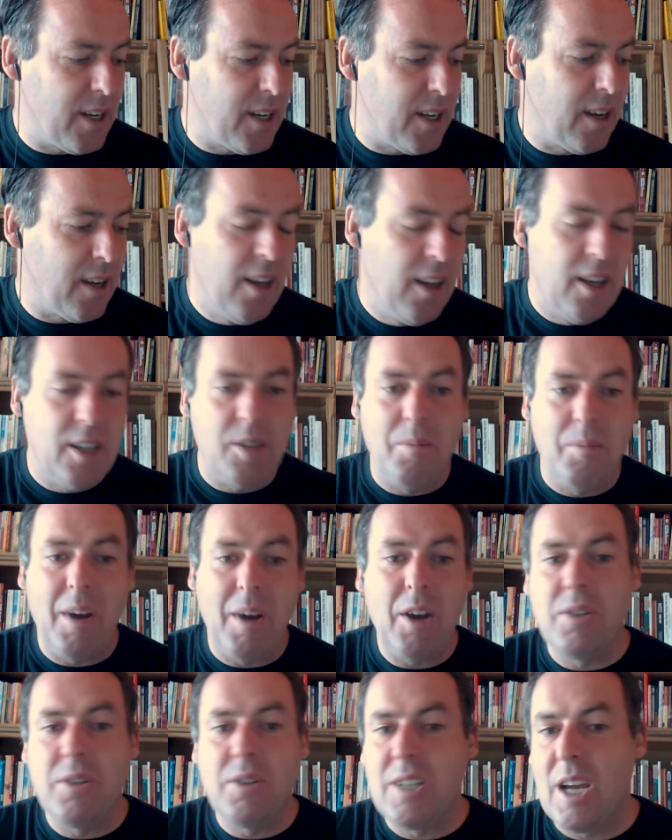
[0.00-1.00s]
Like the
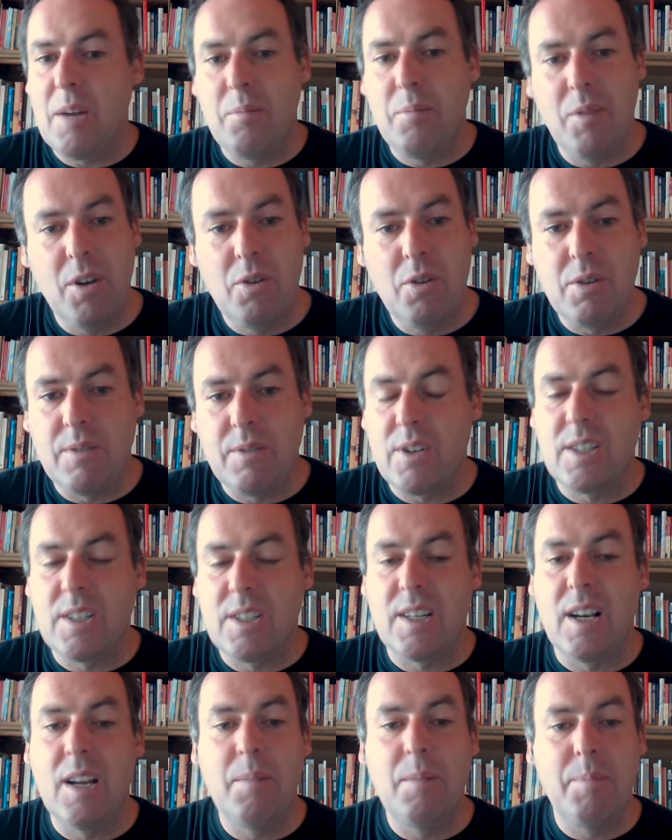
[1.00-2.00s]
MyoTape tape we use for
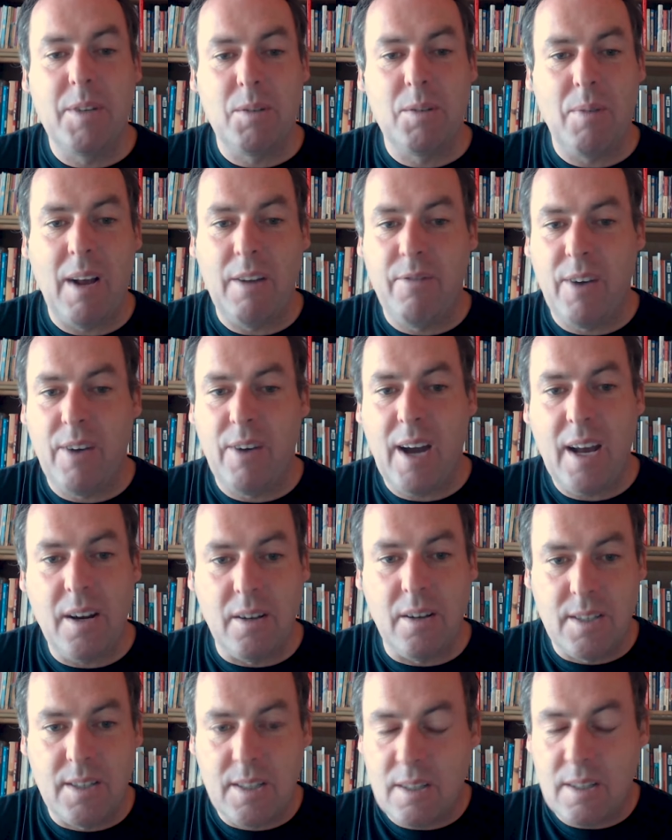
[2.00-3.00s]
sleep as well for
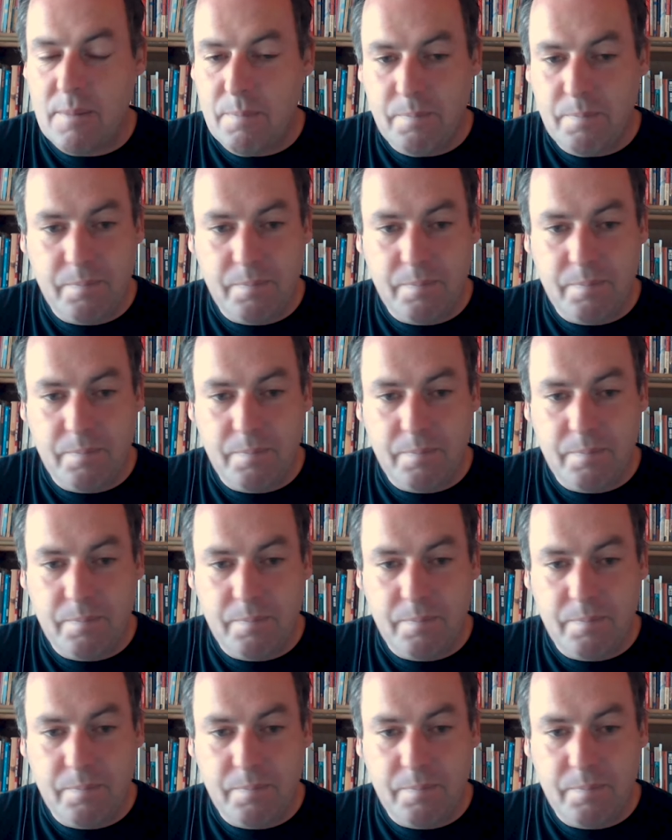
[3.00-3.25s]
adults.